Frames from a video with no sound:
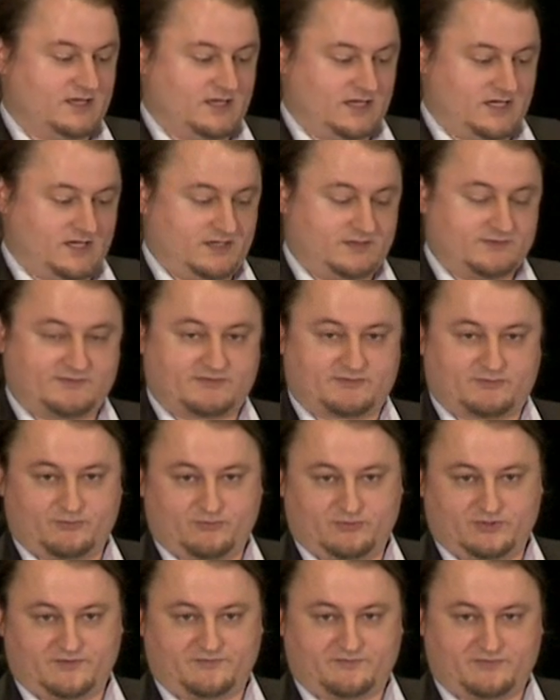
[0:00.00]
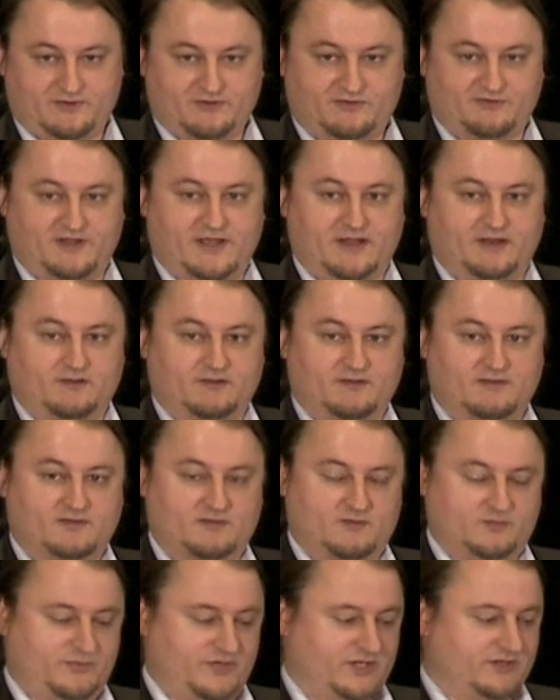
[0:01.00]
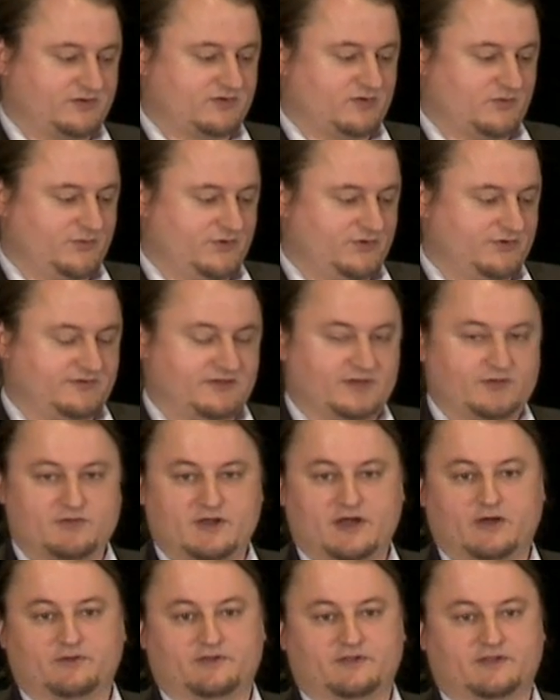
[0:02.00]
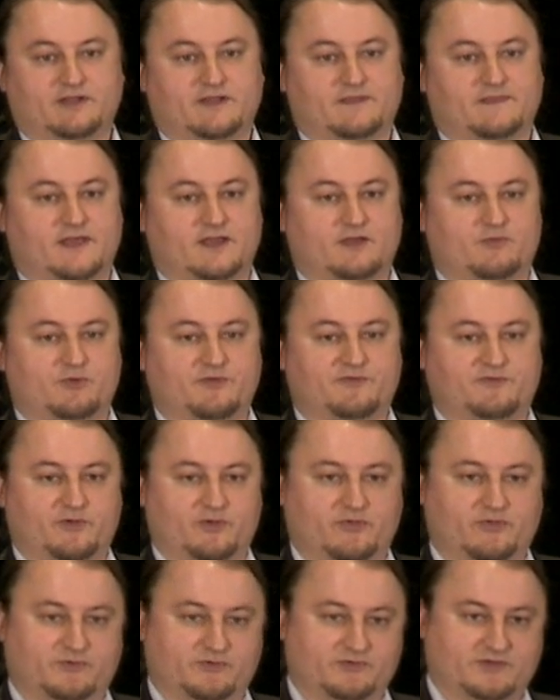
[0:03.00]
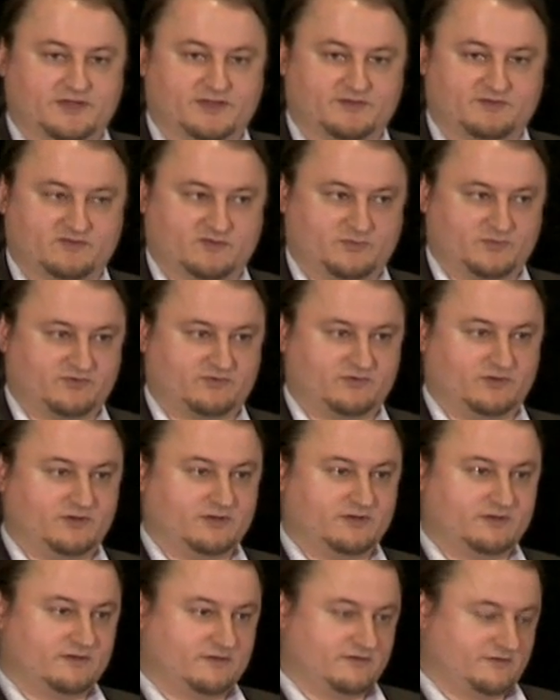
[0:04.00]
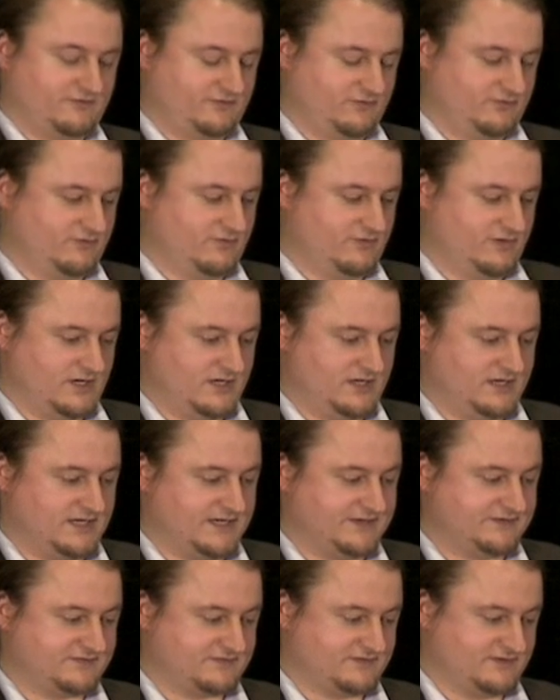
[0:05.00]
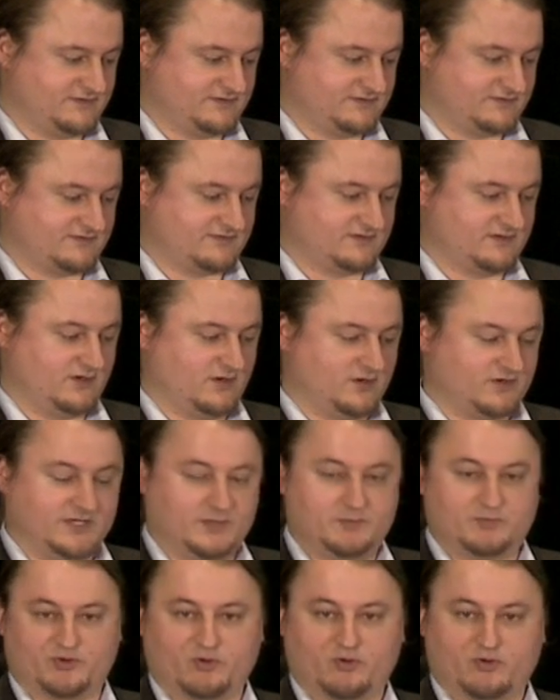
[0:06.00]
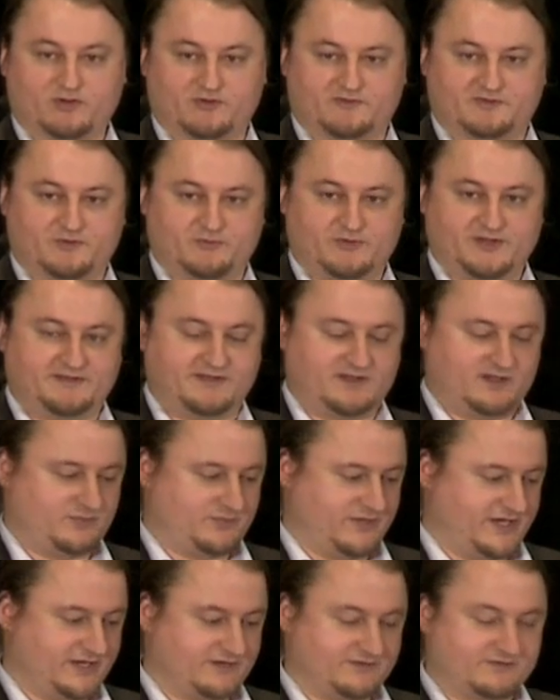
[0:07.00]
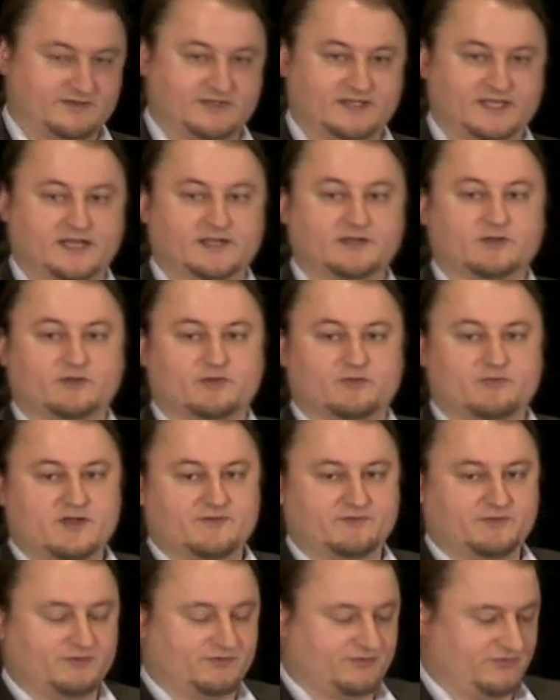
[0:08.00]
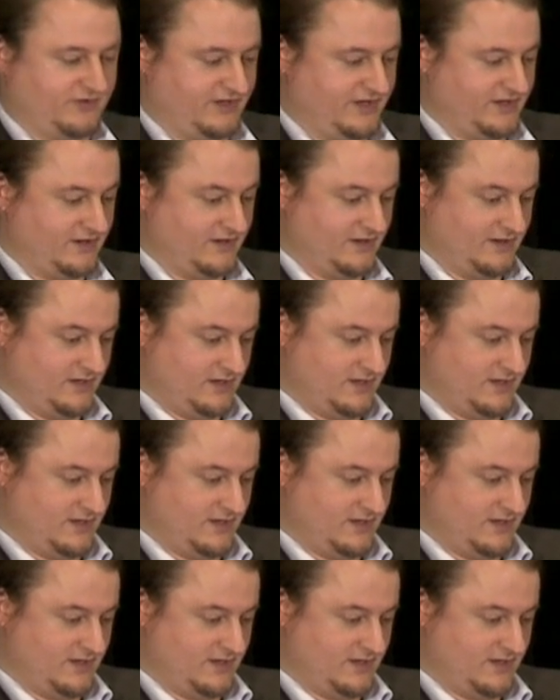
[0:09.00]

uh, through different channels, build a community around it, and then refer those customers on to uh, license the online brokers and retail banks, again on a revenue share